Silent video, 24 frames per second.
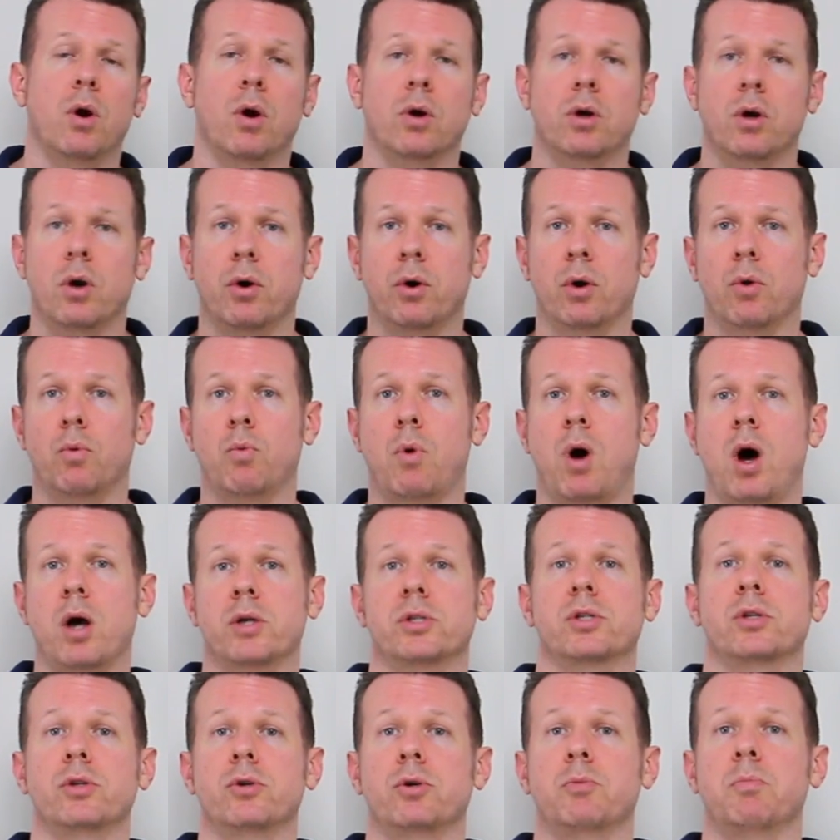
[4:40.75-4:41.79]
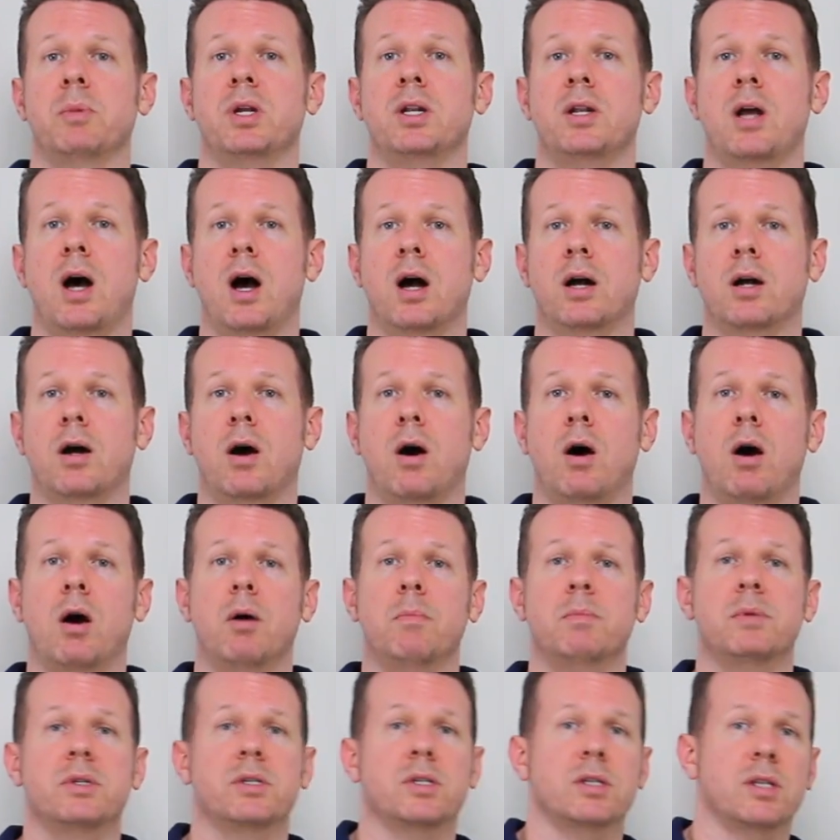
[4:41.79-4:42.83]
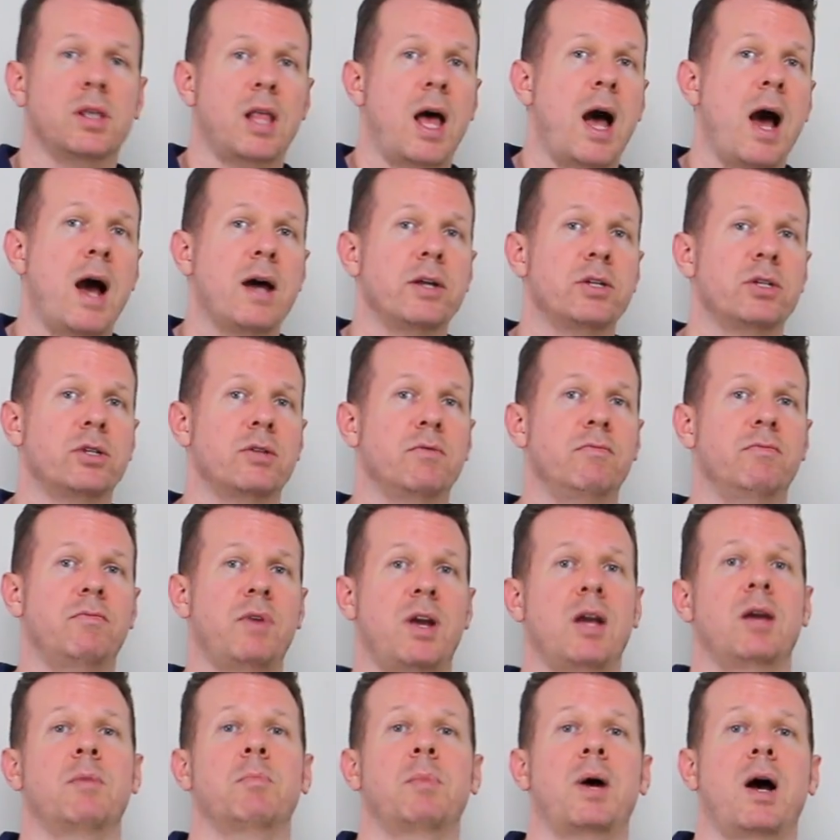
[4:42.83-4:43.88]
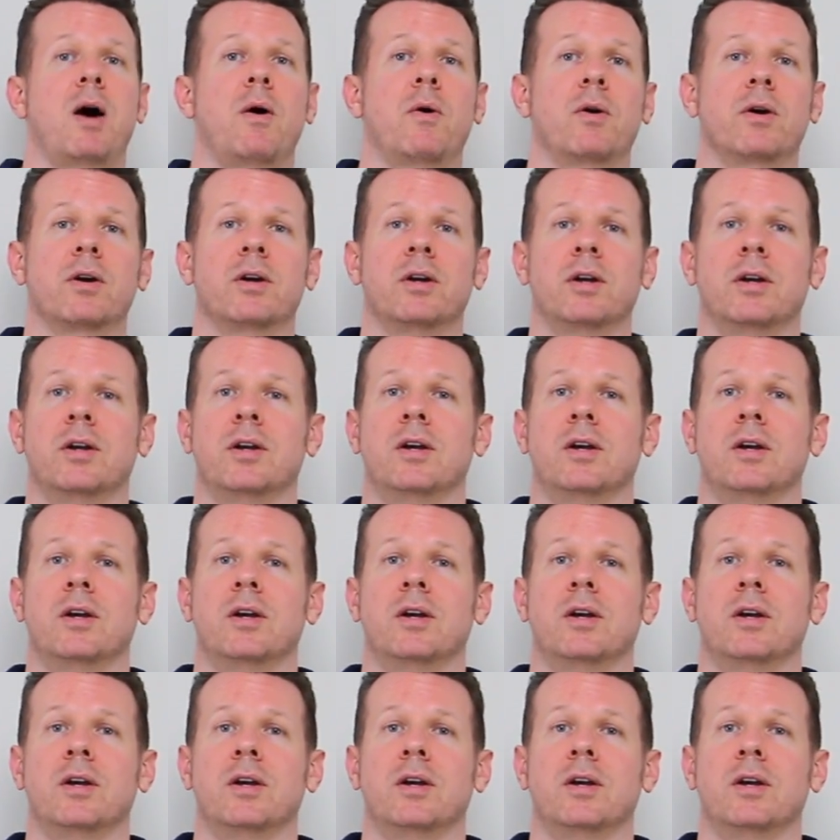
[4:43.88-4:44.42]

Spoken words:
or go to rosslukeman.com/vanpower.